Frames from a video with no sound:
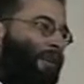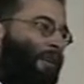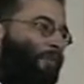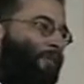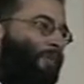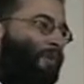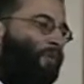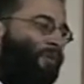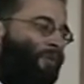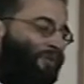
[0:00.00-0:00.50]

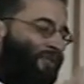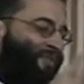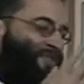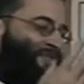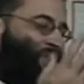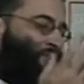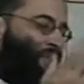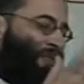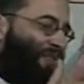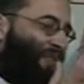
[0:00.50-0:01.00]
But this
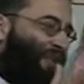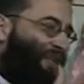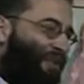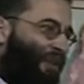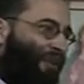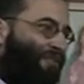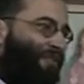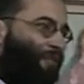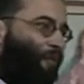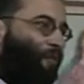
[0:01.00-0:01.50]
is what they
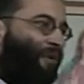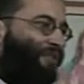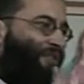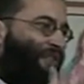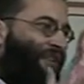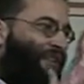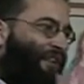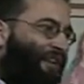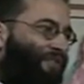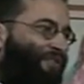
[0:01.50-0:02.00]
get. What they
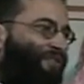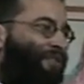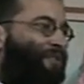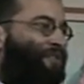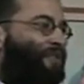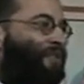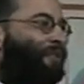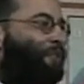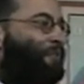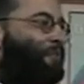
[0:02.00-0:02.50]
get
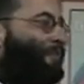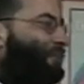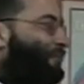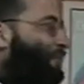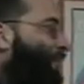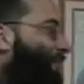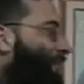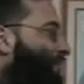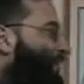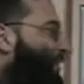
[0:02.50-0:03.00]
in
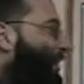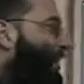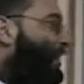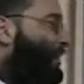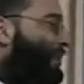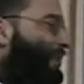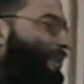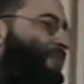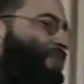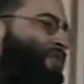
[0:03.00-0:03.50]
return
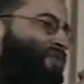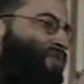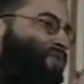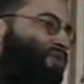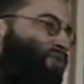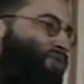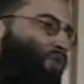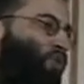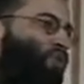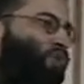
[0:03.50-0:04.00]
is
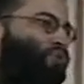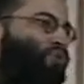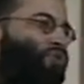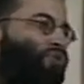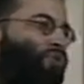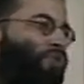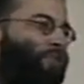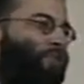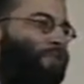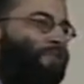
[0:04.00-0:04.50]

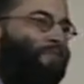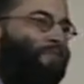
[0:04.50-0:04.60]
torture.